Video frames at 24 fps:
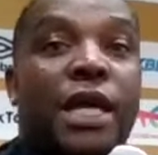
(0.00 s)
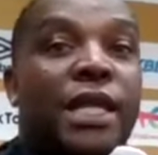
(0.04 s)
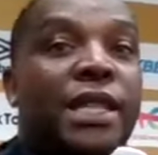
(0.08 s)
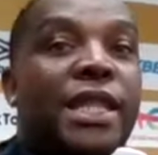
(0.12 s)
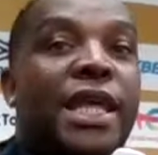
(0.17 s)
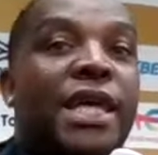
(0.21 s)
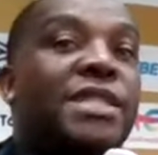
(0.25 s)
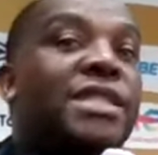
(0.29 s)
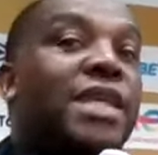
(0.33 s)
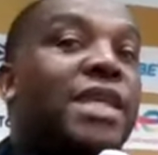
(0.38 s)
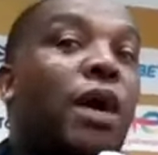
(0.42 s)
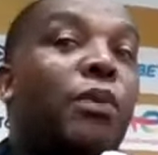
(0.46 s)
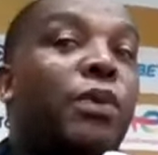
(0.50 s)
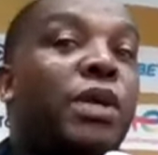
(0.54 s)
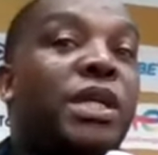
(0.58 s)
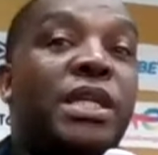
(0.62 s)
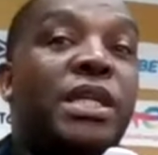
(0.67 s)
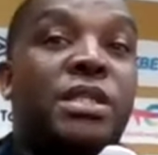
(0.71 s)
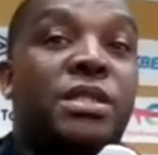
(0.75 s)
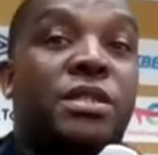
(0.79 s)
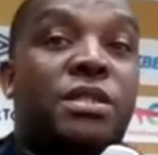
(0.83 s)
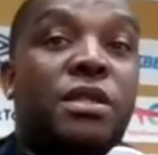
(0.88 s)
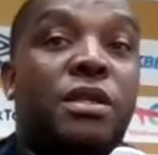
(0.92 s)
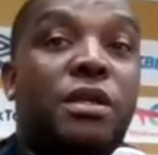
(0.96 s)
And that's how
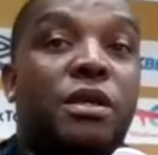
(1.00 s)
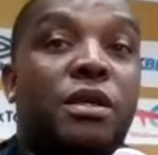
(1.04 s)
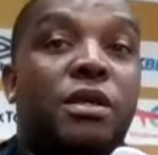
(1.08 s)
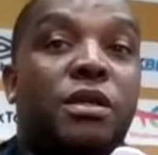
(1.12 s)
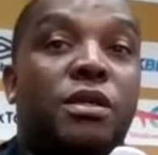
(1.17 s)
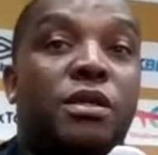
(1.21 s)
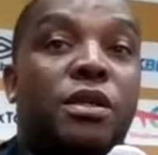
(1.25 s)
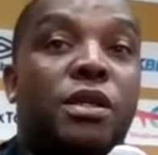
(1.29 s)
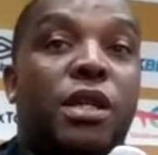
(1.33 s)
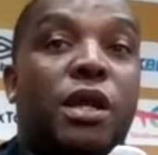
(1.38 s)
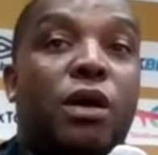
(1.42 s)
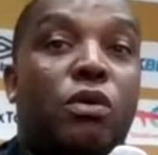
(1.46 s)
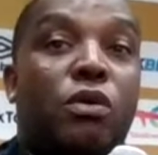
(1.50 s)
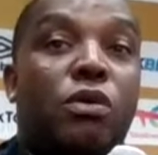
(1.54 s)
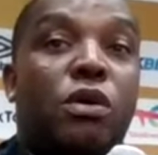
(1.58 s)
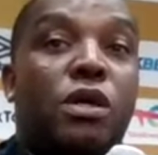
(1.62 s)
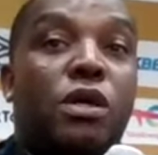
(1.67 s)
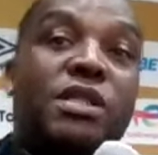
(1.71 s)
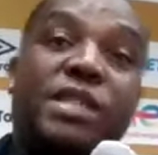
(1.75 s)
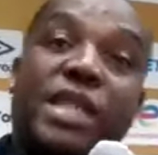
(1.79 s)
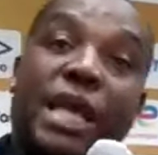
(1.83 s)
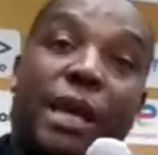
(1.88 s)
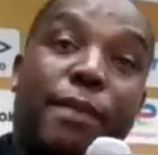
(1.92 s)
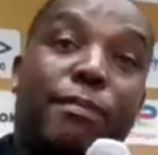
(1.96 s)
it is. You
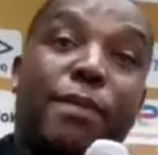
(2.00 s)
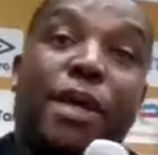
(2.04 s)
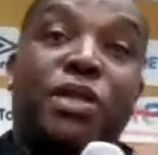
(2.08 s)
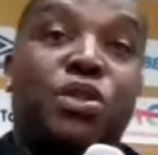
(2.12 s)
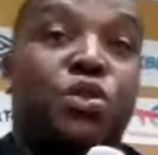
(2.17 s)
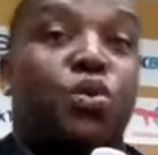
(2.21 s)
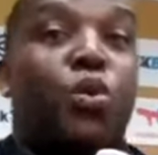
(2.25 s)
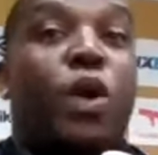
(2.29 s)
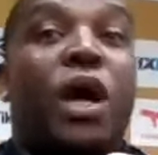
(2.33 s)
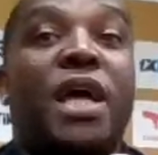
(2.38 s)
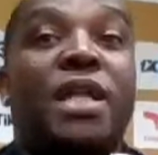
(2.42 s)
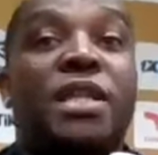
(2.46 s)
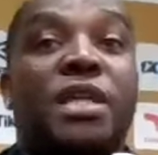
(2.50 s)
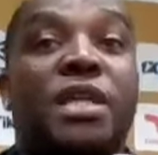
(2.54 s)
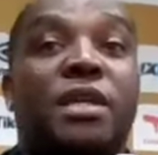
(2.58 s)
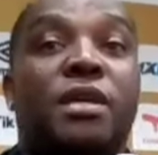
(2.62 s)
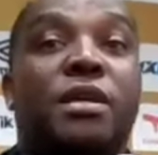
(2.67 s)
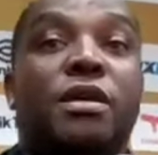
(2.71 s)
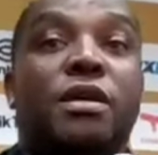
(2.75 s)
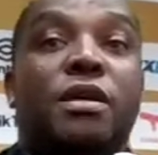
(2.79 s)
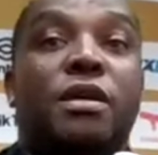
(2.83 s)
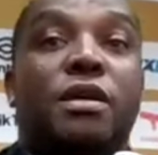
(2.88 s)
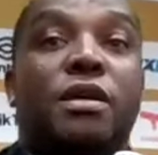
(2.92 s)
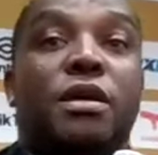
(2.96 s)
know, Themba Zwane,